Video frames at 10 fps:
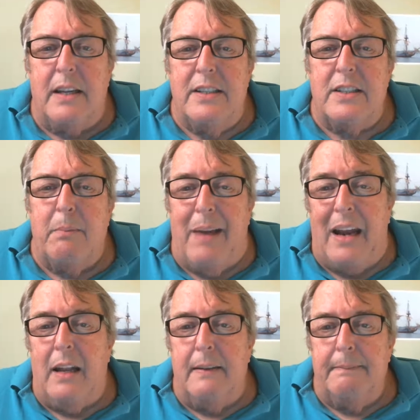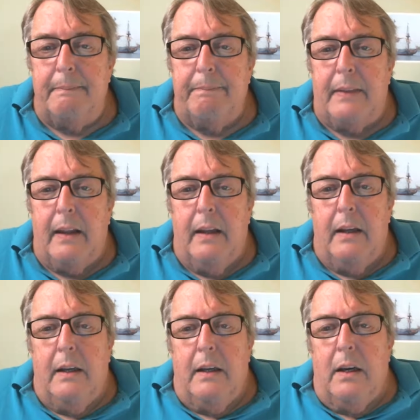Isabella
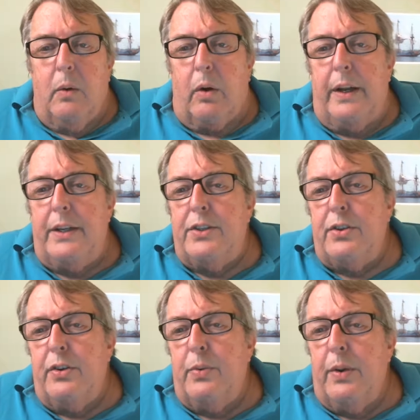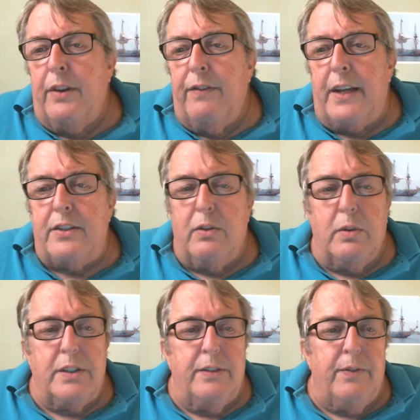were injured when the vessel
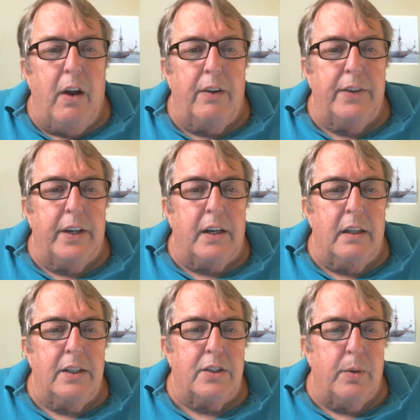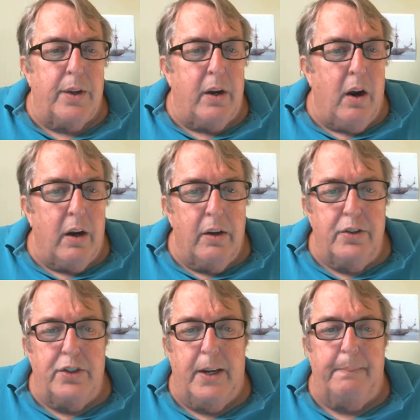was involved in a collision with a cargo
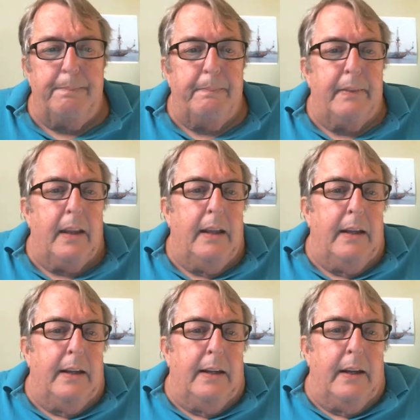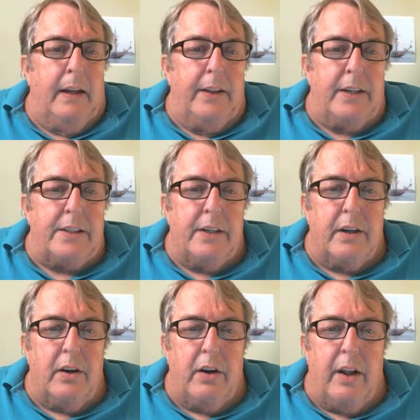ship. The incident
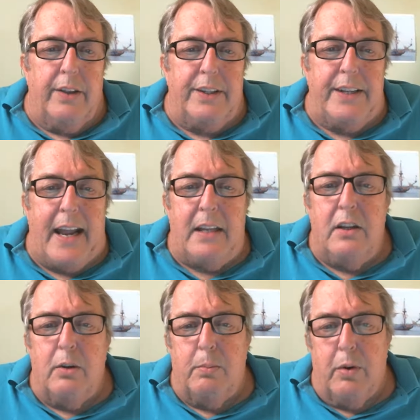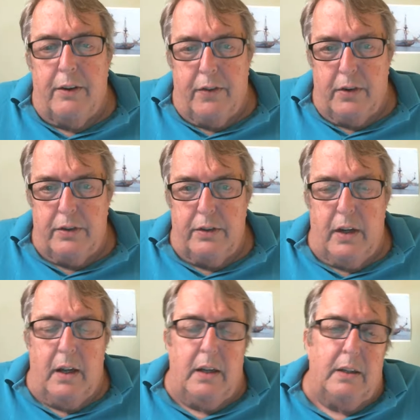occurred on the Danube River
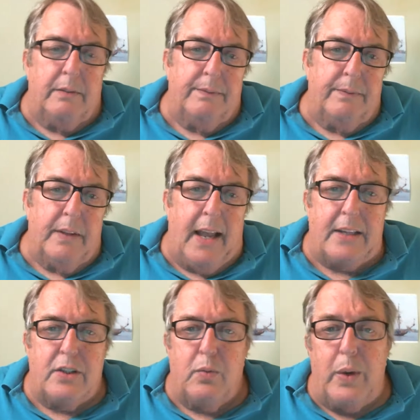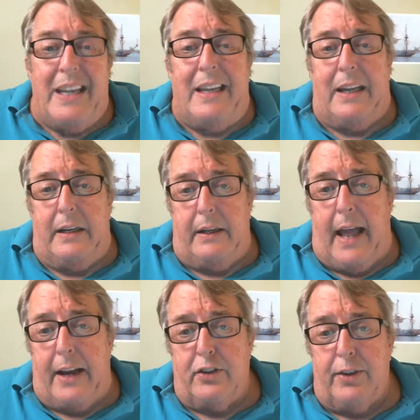last weekend,
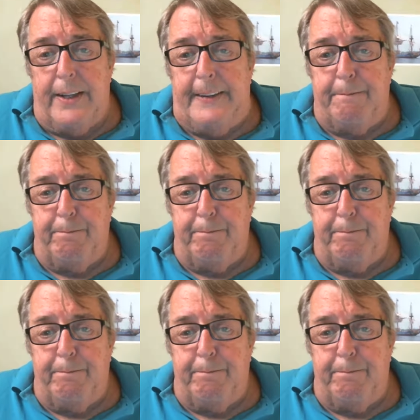actually,